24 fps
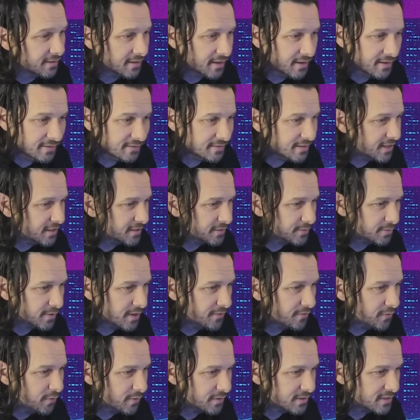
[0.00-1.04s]
At
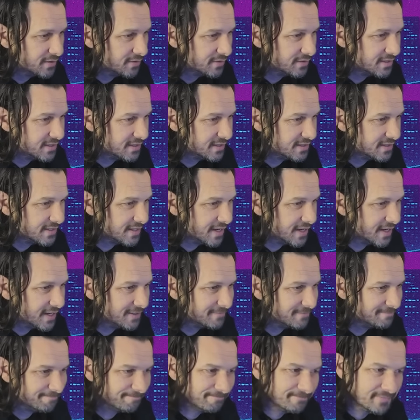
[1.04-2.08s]
1024 768,
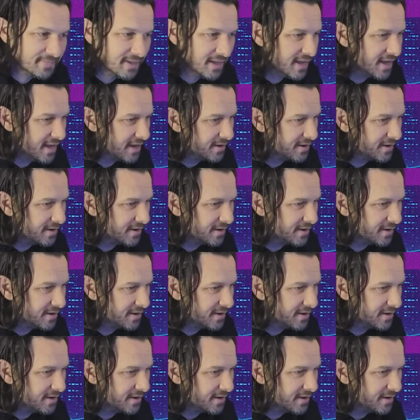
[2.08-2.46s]
yeah,